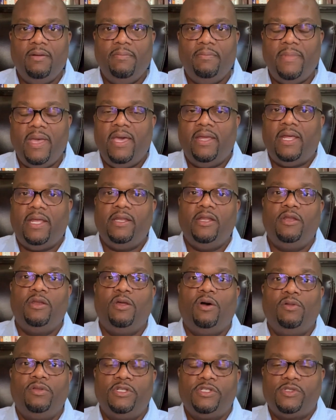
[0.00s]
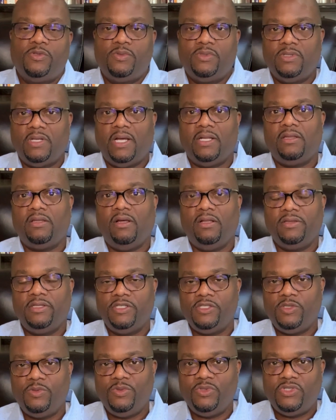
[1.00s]
Man, I didn't know this was, I thought
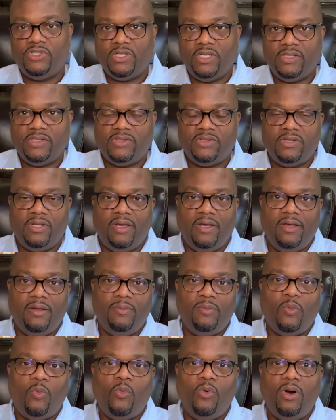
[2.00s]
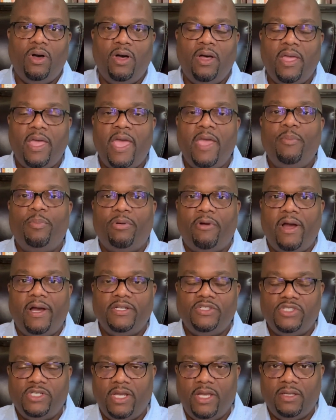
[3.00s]
this was just a
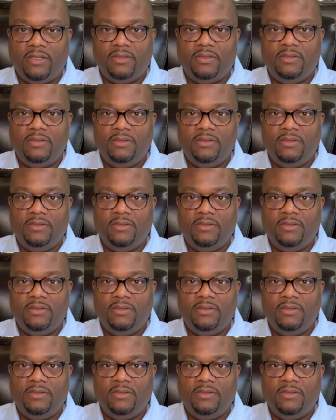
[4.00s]
project.